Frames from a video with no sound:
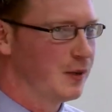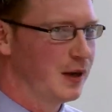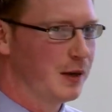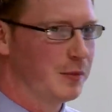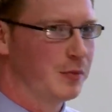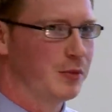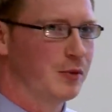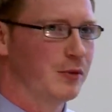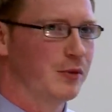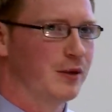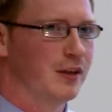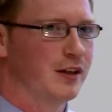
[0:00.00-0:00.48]

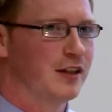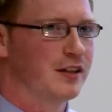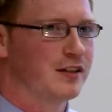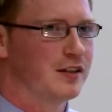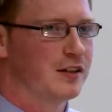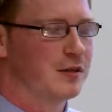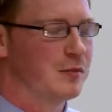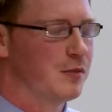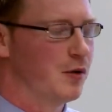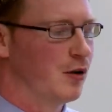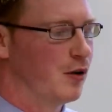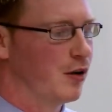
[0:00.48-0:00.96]
people will
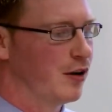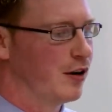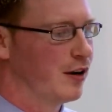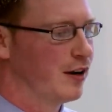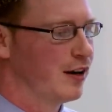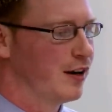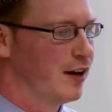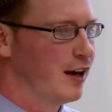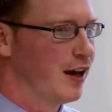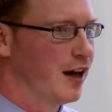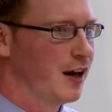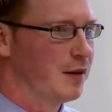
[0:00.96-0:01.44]
listen more
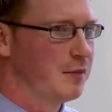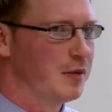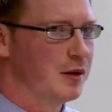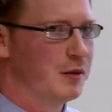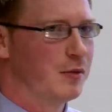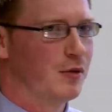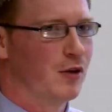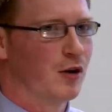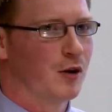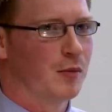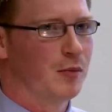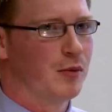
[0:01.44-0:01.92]
and be
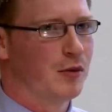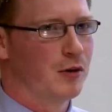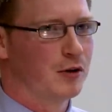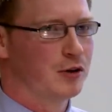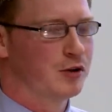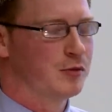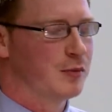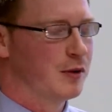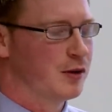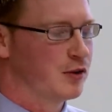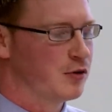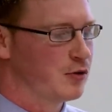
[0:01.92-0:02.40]
more
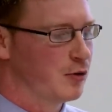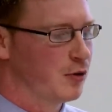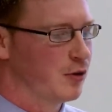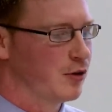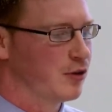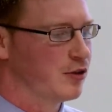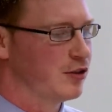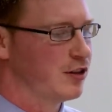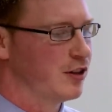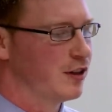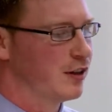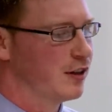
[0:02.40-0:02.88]
approachable
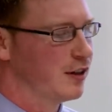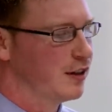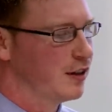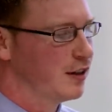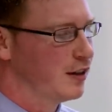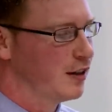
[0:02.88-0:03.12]
towards you.